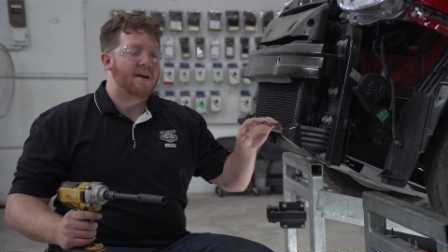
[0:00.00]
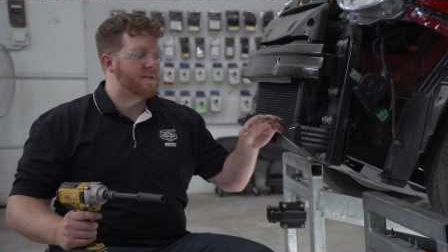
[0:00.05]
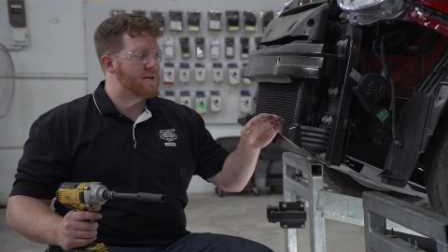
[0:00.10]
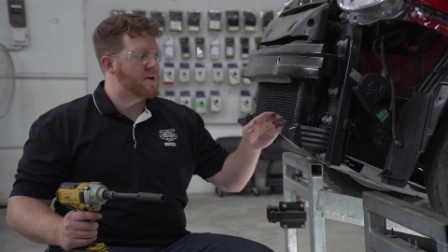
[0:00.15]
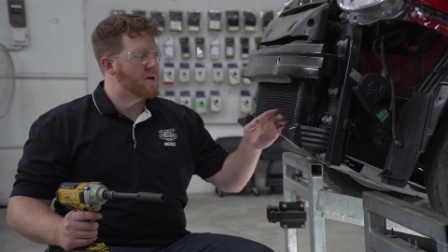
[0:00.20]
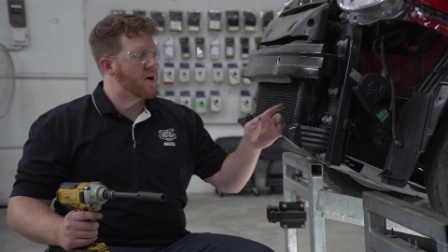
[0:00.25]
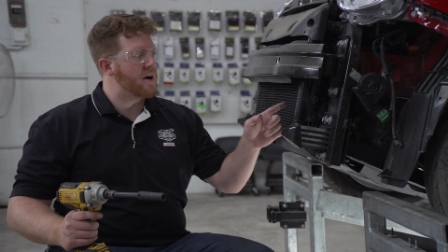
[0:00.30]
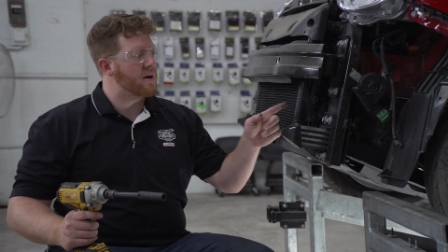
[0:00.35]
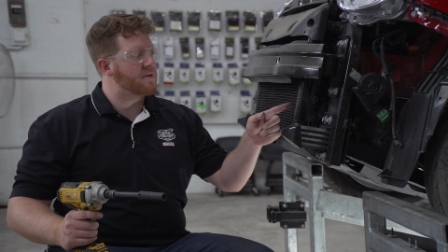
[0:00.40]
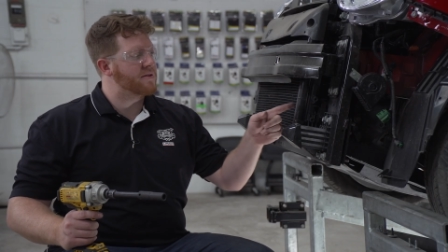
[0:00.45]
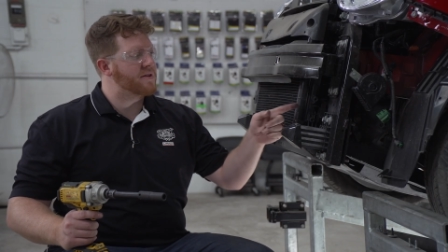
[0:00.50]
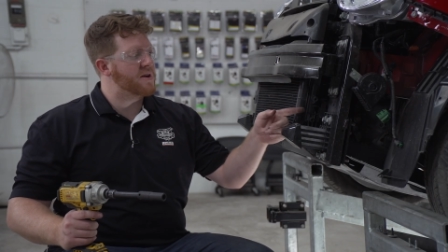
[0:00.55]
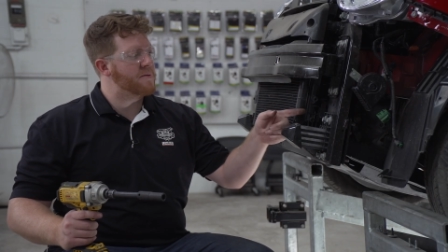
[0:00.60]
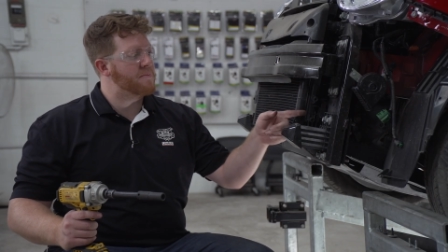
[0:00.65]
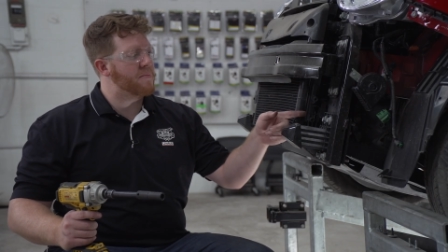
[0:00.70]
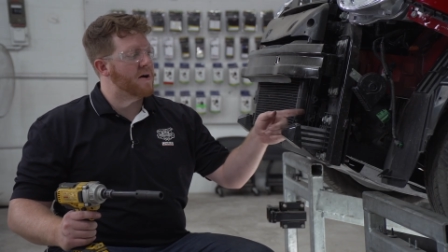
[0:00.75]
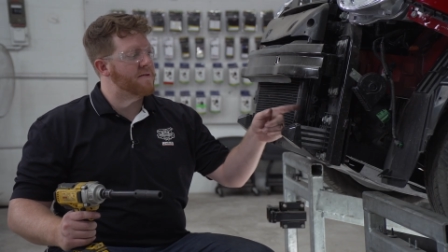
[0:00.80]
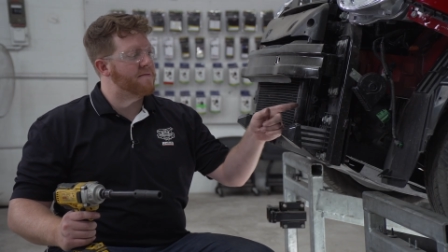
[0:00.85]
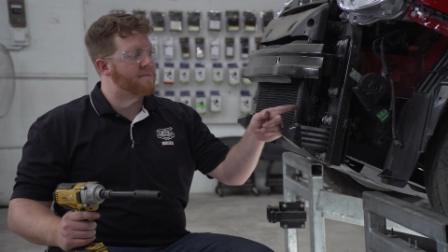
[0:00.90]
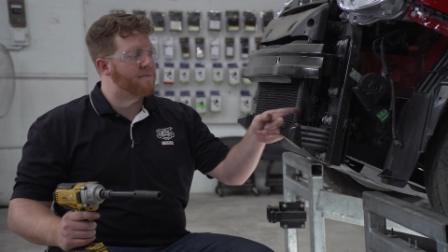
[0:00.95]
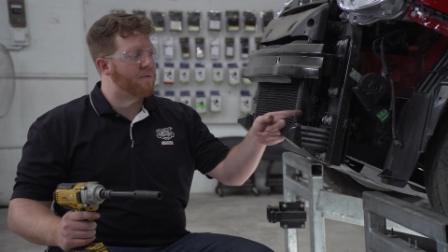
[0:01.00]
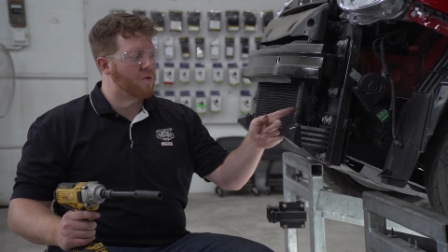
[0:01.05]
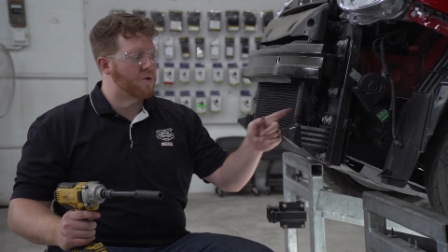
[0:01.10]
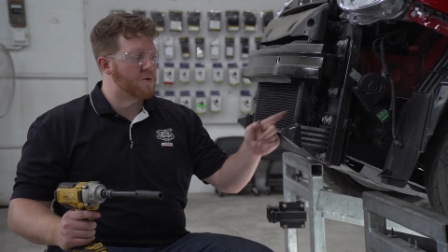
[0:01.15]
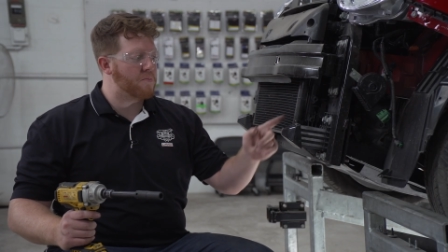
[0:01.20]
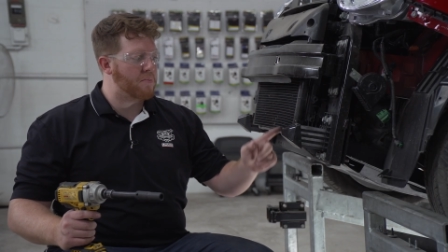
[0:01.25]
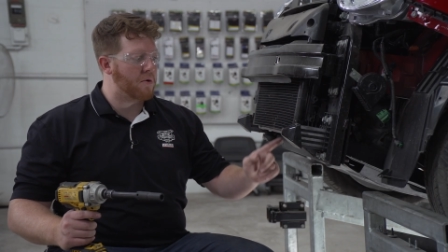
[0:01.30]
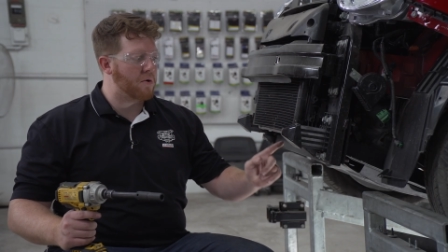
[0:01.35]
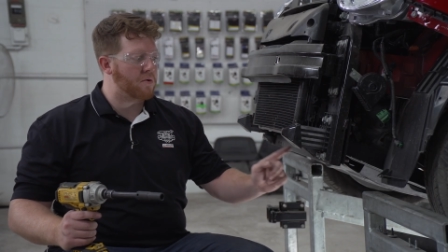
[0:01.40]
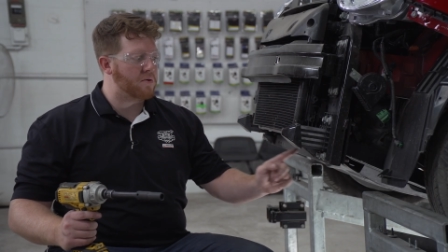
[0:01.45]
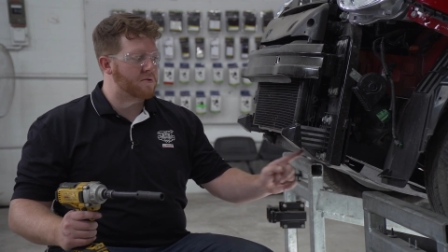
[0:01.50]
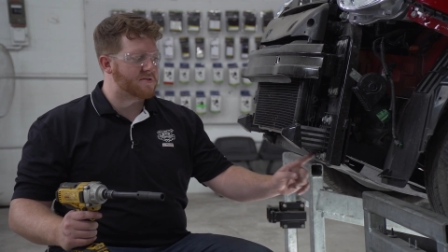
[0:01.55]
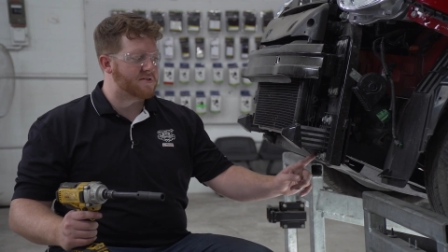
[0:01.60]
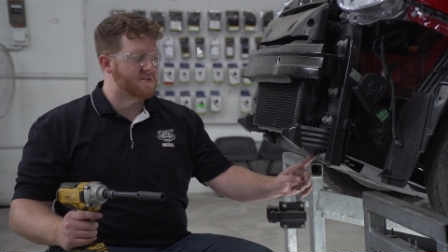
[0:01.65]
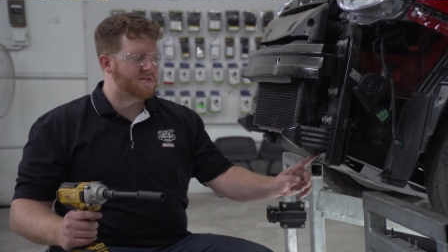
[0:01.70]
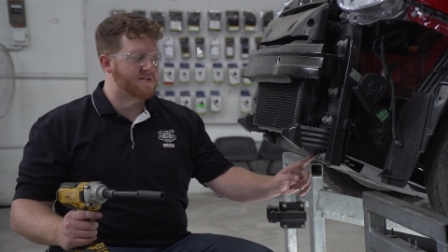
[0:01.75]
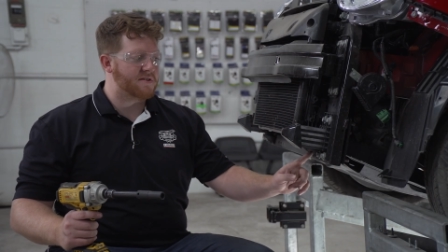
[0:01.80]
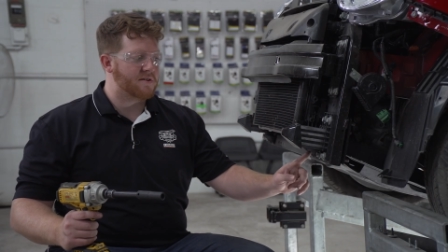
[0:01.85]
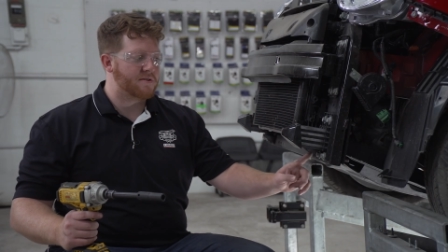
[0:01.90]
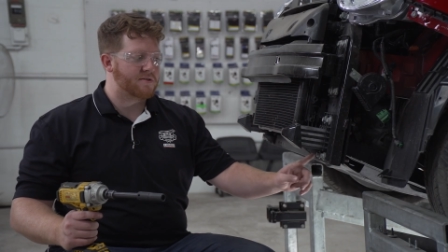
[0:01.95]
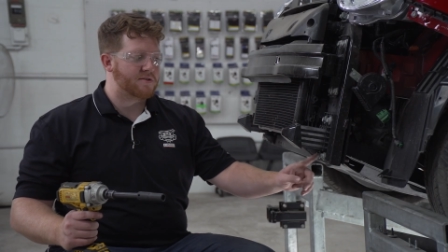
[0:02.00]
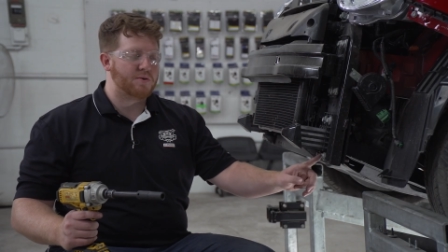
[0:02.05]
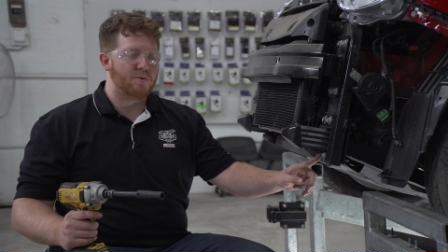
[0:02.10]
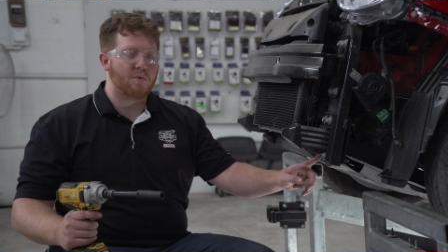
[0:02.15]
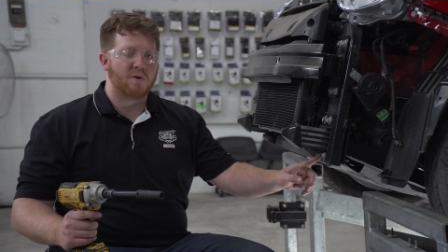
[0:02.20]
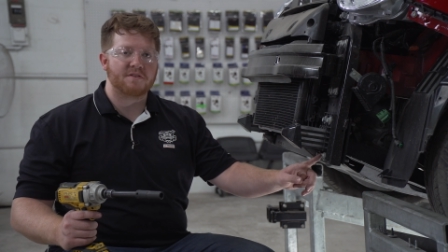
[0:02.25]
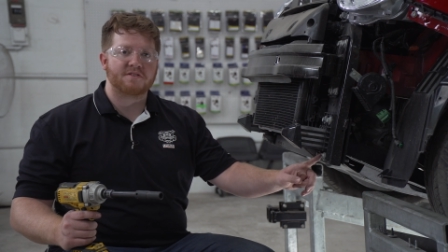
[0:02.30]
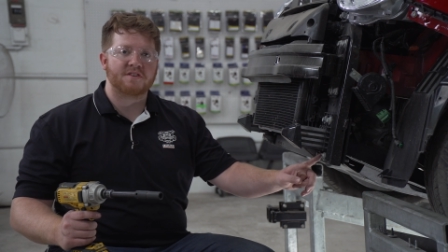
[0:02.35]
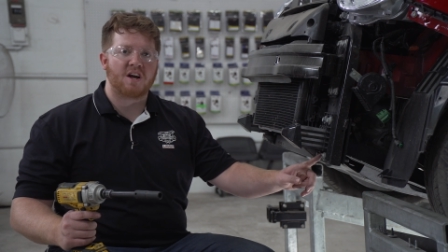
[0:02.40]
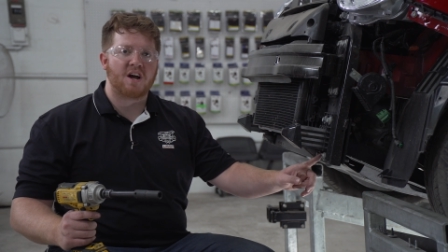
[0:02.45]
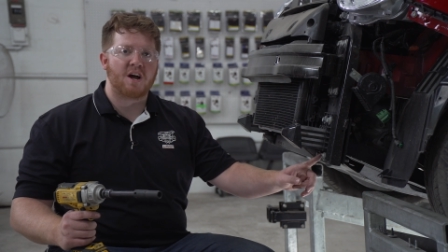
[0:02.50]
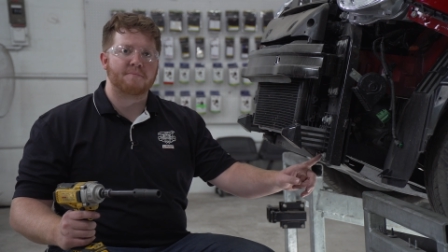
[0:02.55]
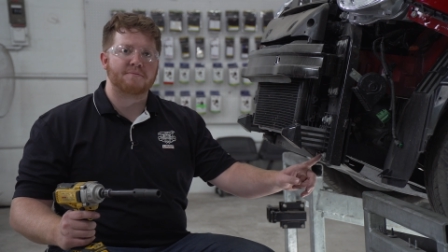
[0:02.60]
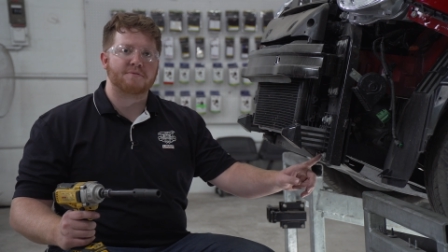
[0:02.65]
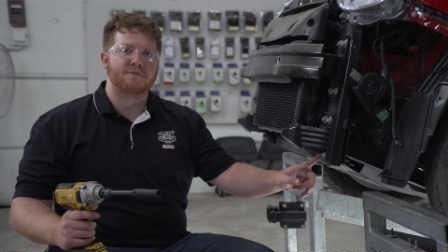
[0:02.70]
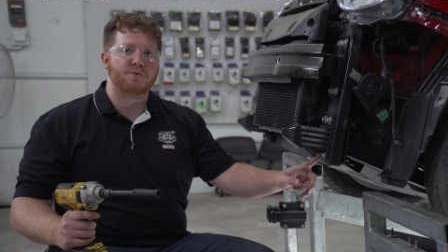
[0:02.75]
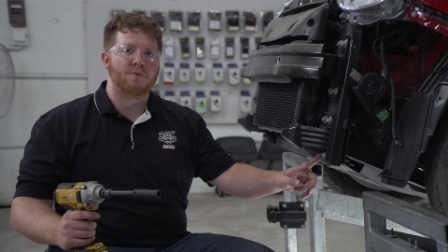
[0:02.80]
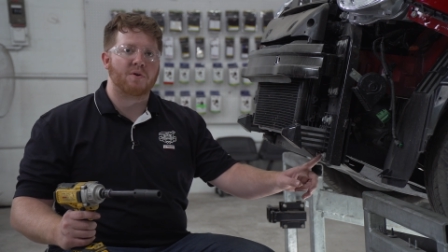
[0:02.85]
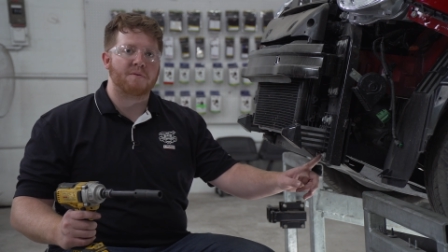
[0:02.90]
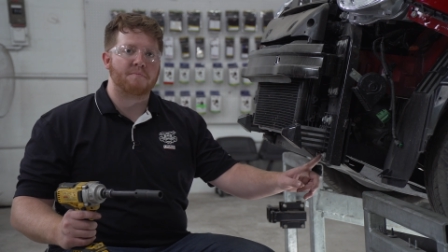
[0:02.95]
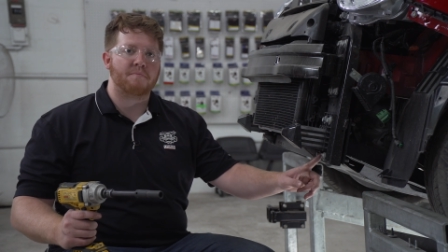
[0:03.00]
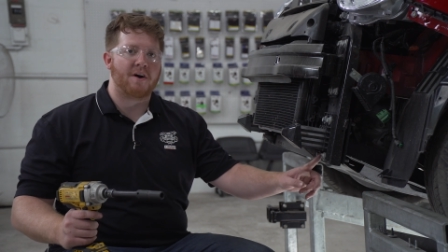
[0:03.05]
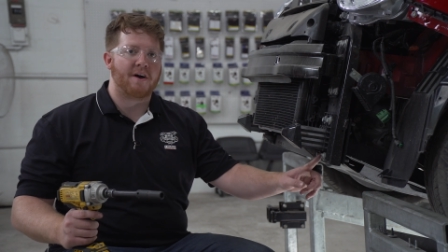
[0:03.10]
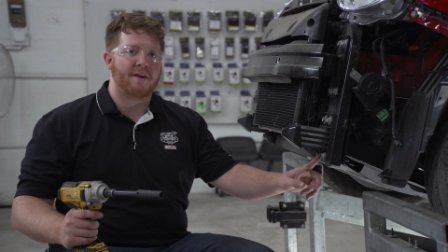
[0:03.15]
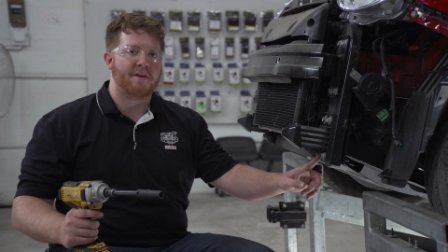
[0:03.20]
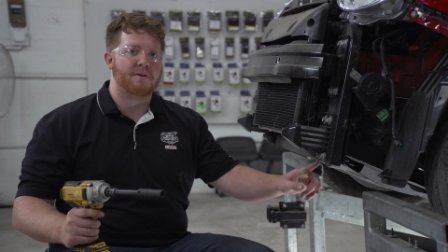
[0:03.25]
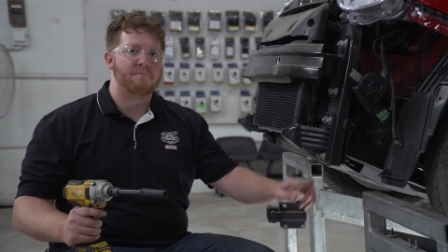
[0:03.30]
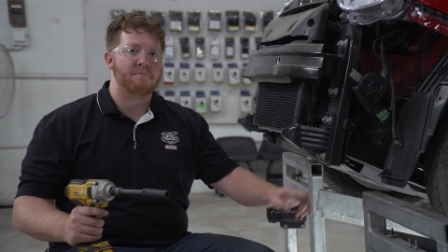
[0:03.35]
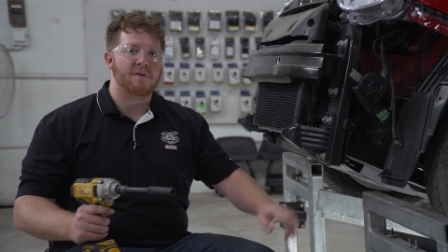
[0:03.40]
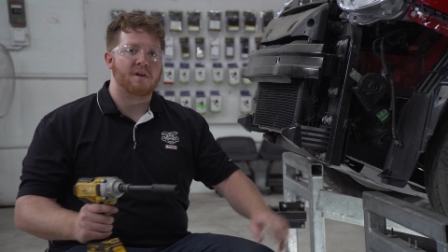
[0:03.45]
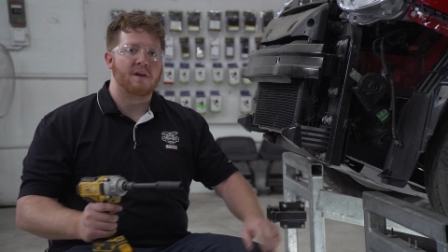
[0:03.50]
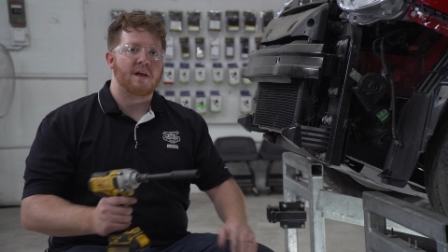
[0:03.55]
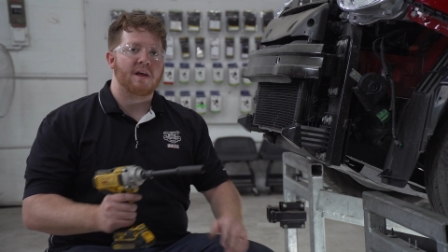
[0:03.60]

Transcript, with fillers: They're held in by four bolts, two on top, two on bottom,